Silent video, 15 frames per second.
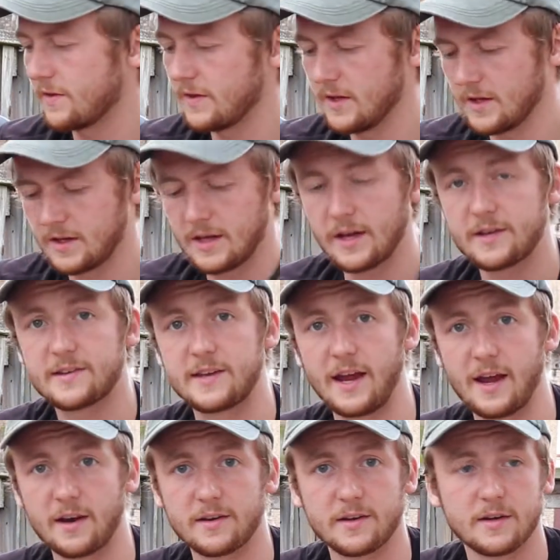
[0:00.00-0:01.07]
the
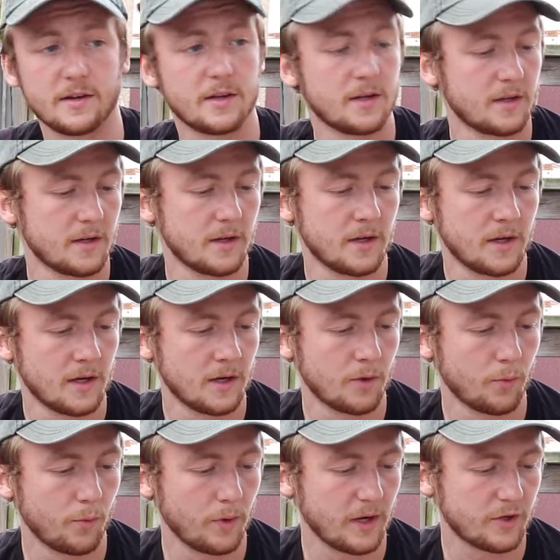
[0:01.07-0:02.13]
kickstand,
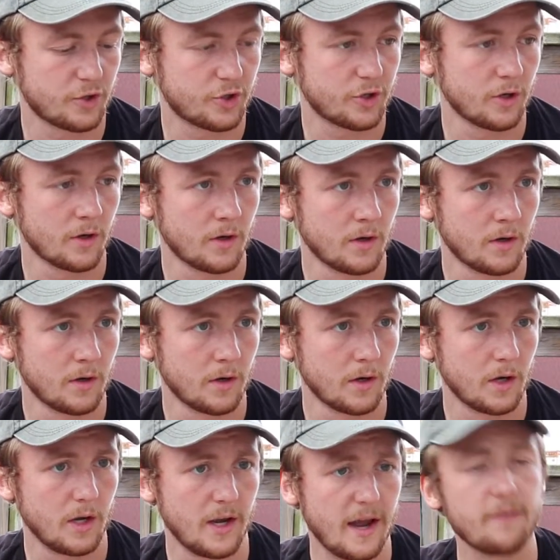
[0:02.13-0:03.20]
which
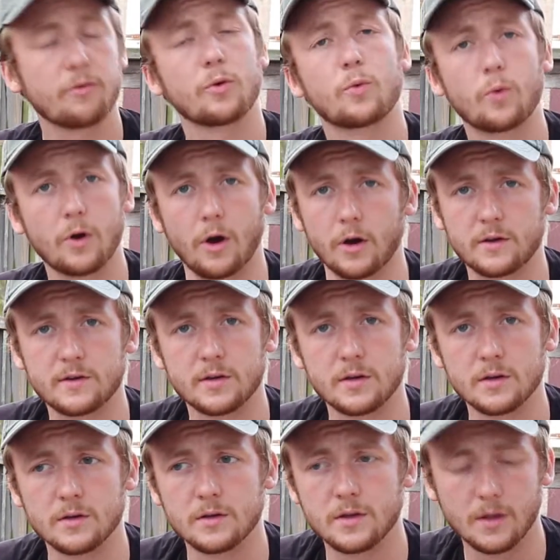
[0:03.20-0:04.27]
never worked.
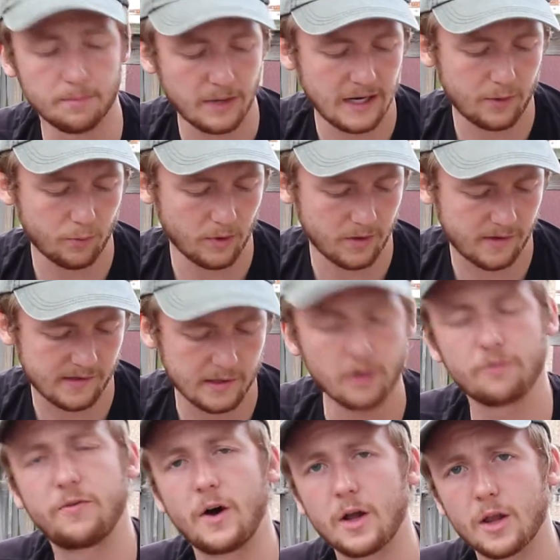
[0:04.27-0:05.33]
The bike would still
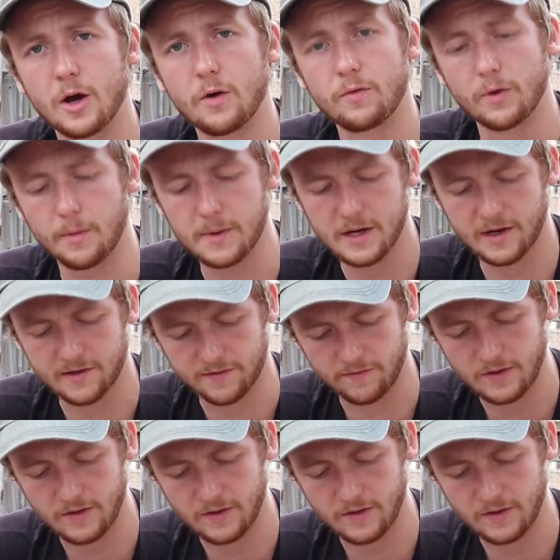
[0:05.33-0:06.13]
fall over because of